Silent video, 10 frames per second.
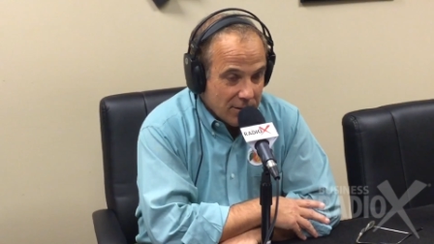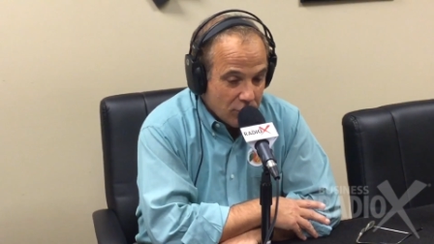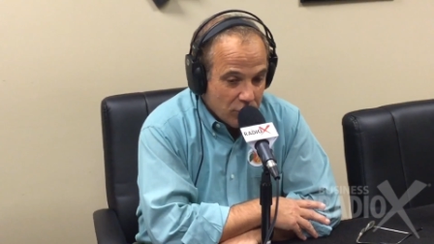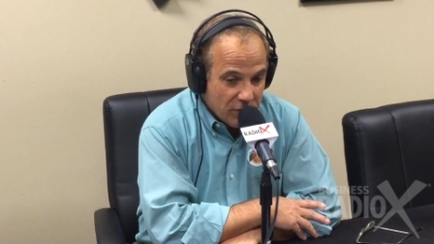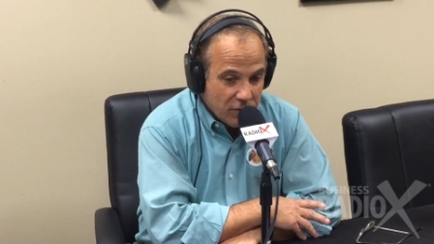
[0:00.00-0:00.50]

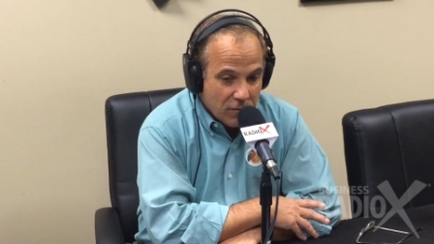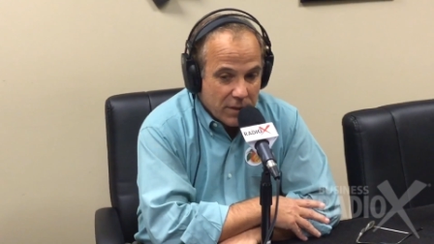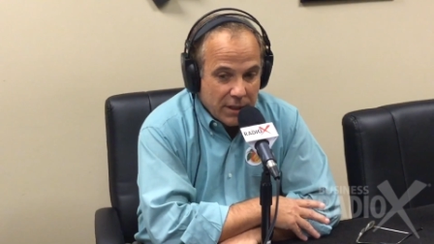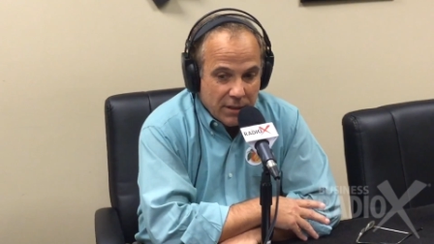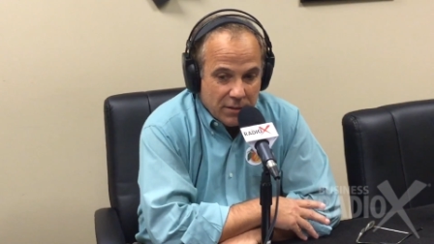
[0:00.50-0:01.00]
before I
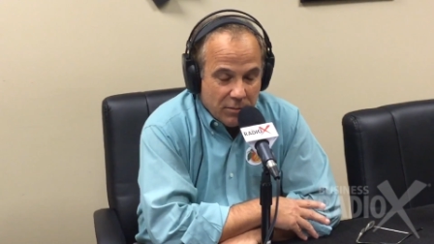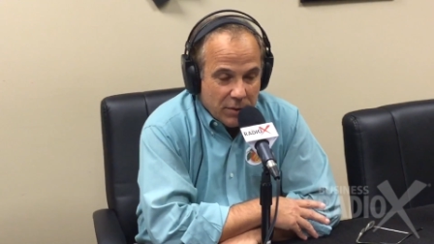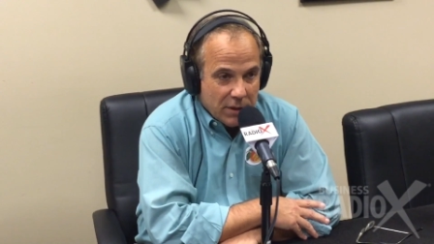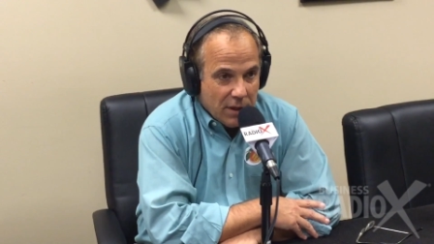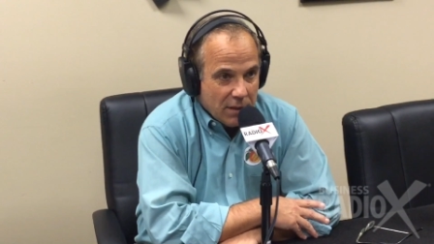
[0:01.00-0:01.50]
can get to
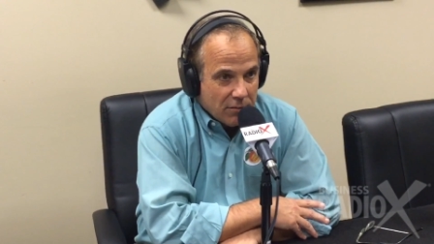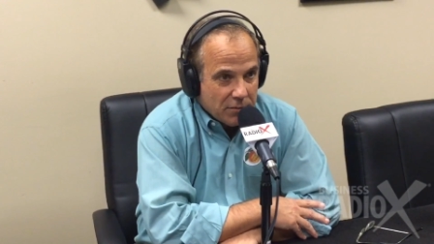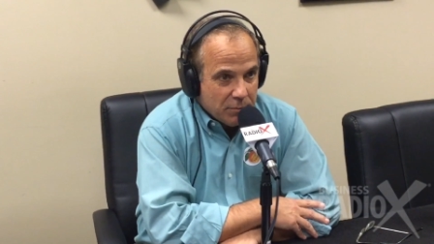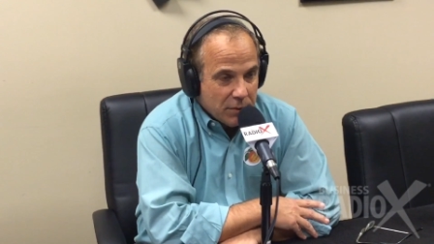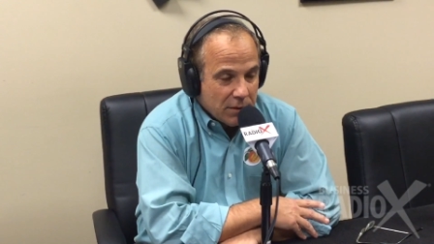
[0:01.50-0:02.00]
McDonald's.
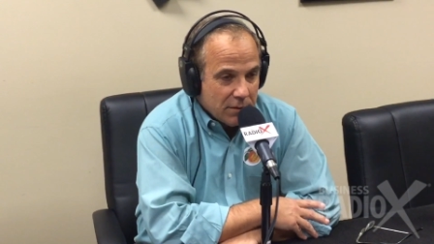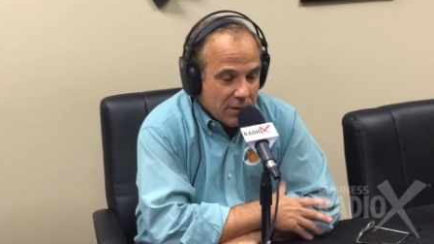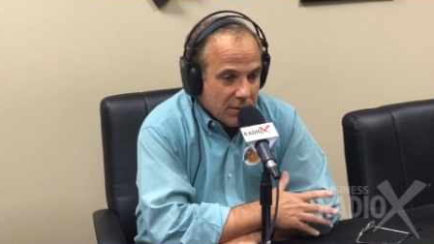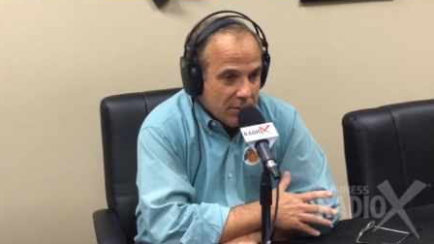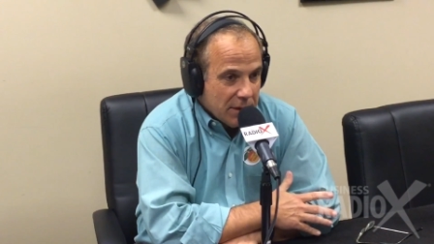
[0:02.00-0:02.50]
But
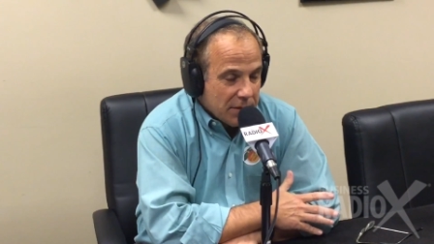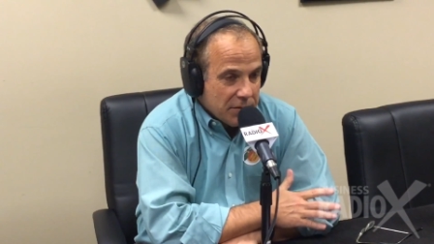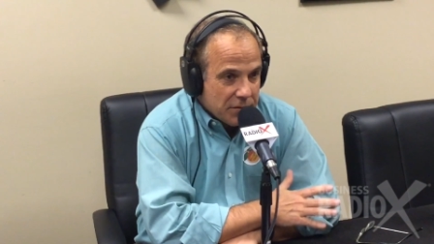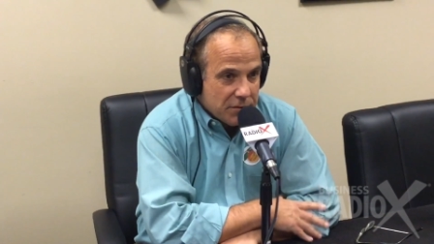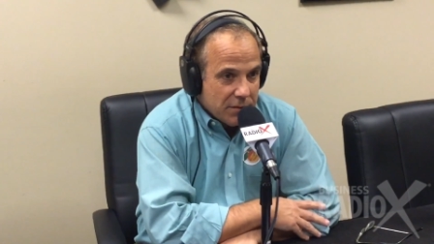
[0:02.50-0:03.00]
it's
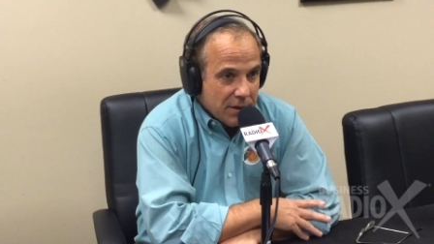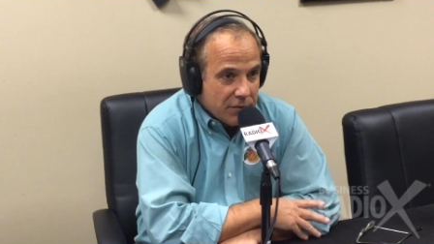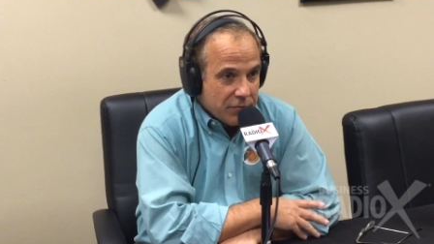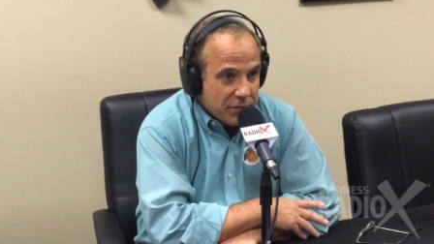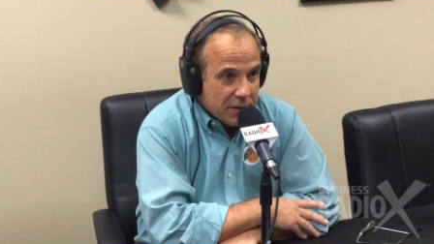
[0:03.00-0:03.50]
just
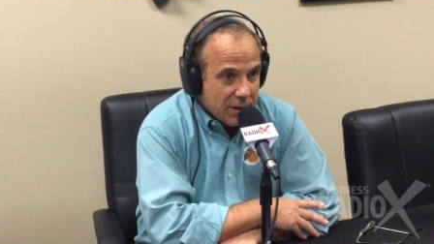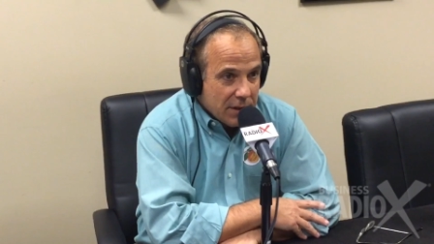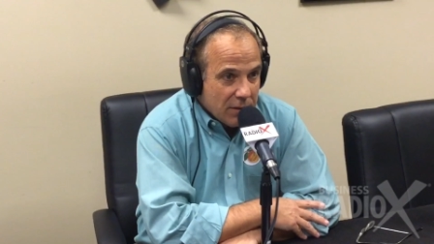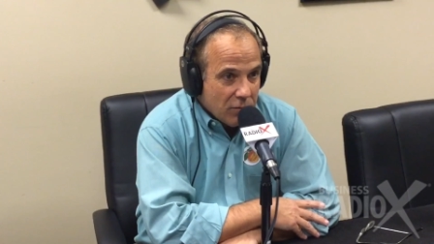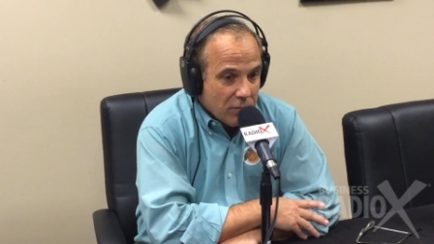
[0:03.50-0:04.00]
interesting
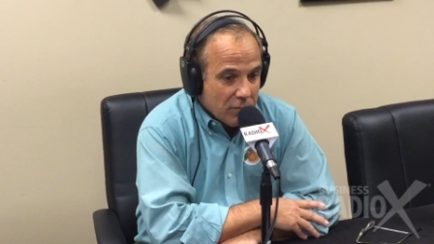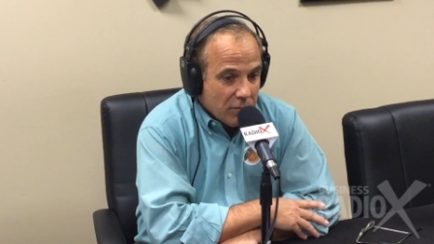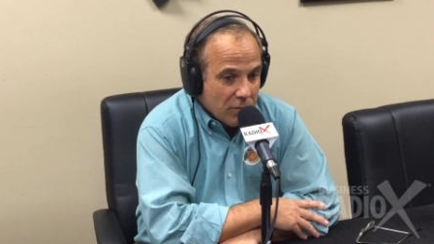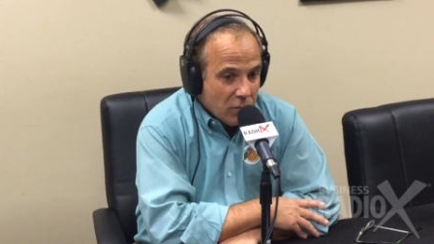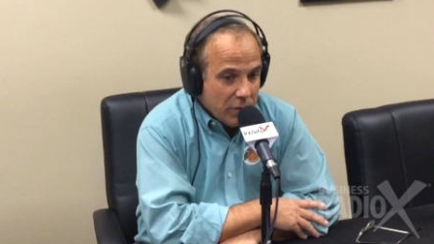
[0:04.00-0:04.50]
how
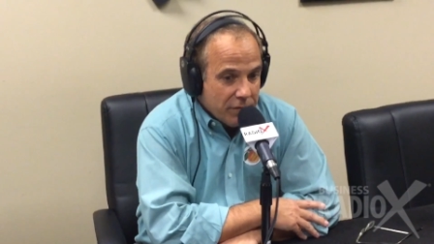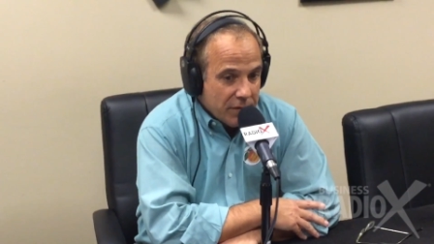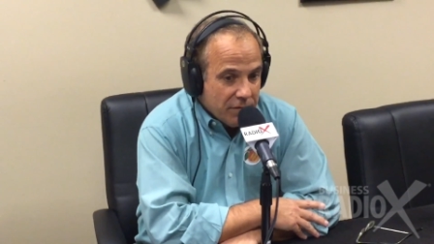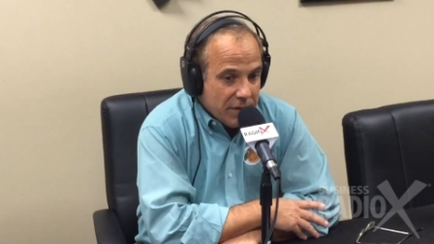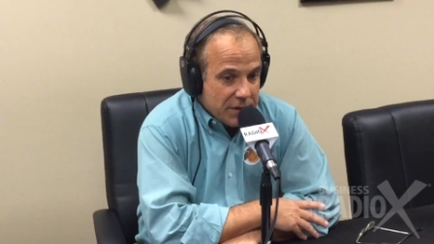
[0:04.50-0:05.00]
we've
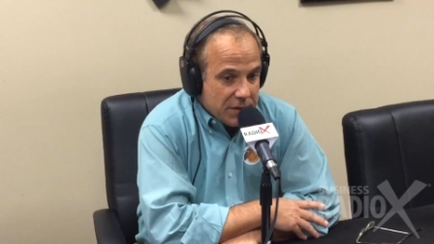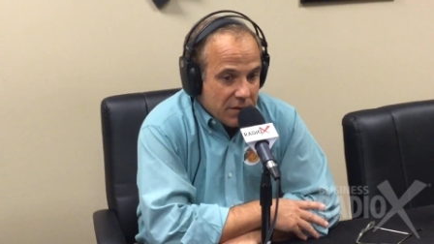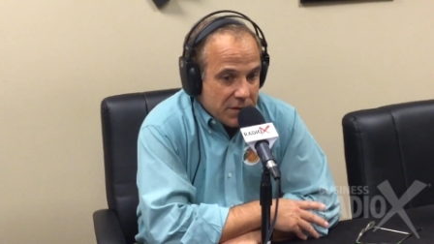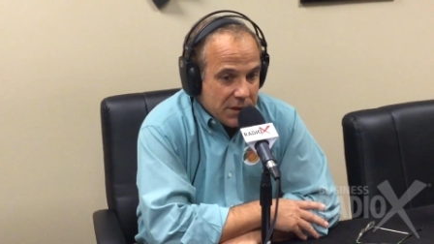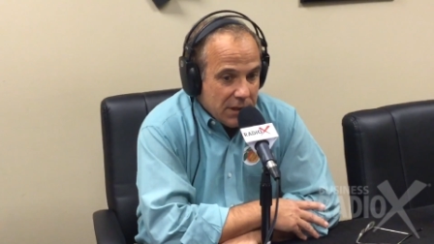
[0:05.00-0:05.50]
convinced
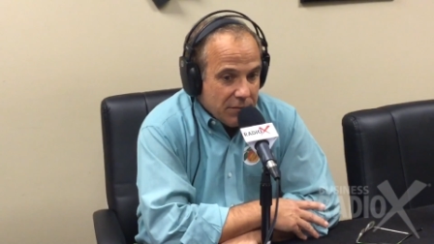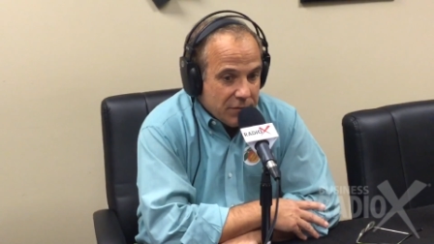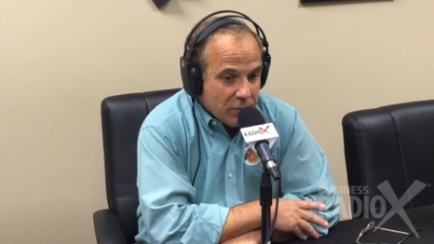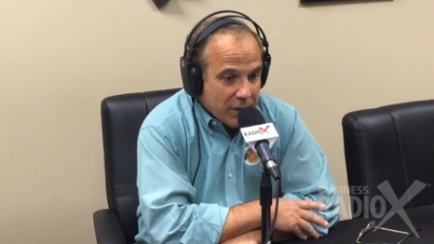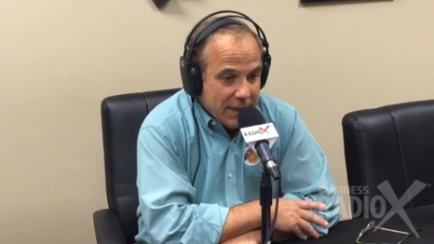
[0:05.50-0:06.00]
ourselves
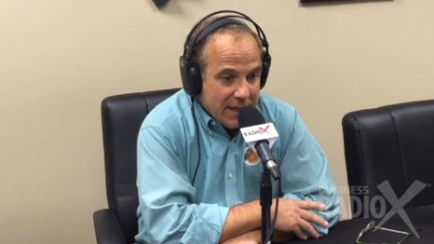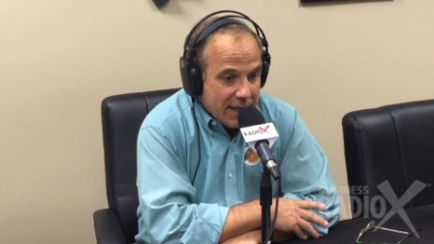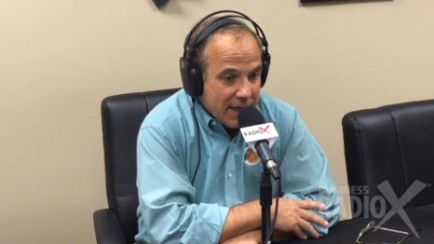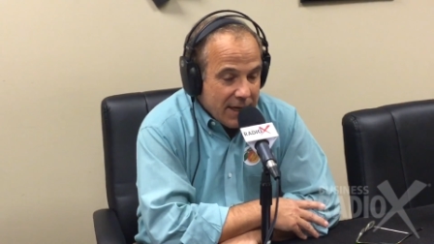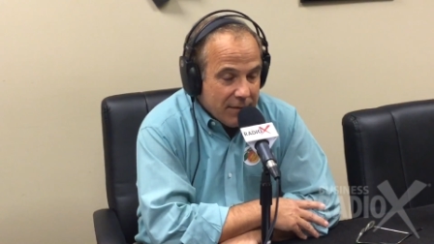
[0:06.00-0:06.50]
that we got to
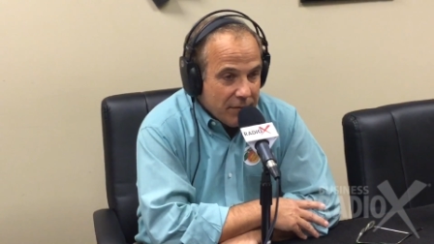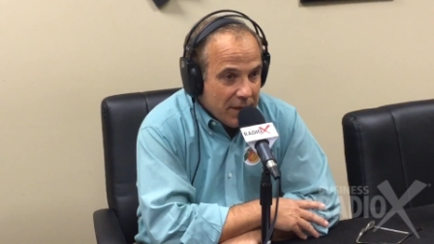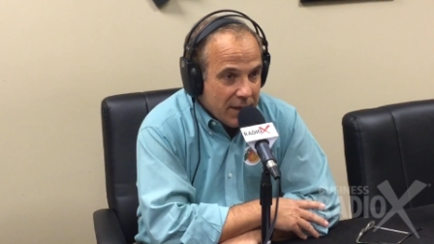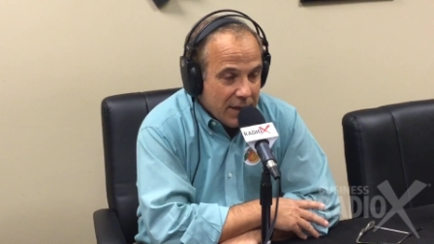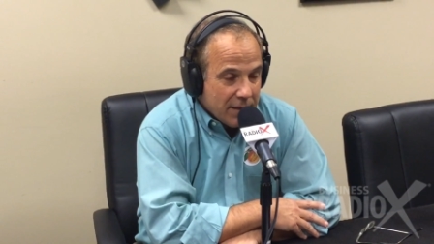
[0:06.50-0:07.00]
have
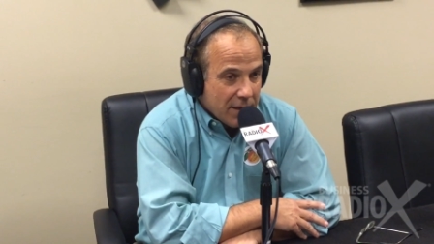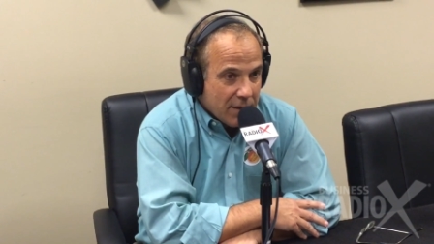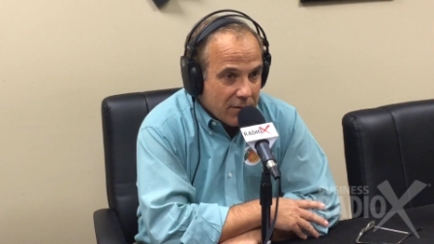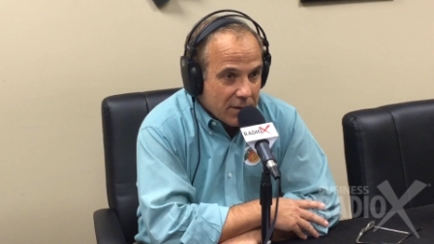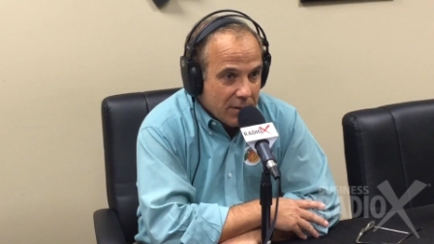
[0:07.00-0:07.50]
that
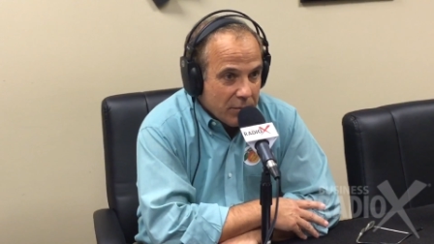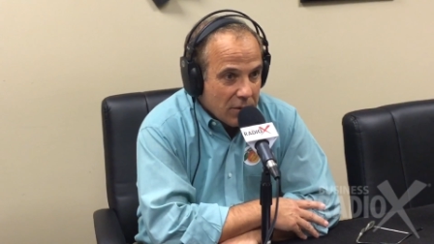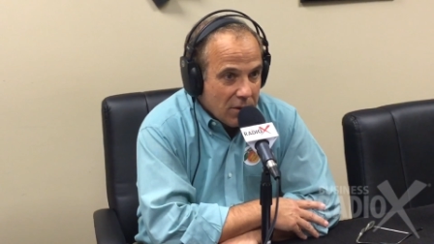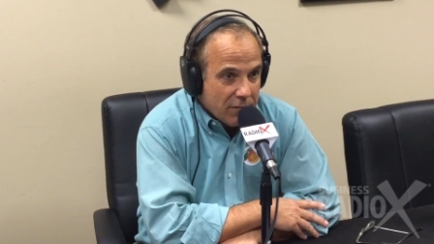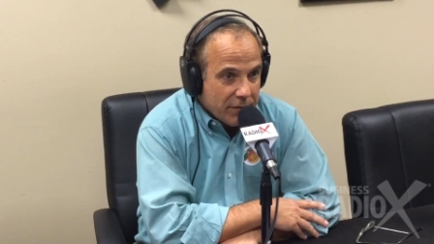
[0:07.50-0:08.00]
$8 cup of
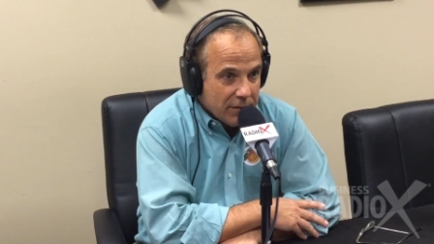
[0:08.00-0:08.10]
coffee.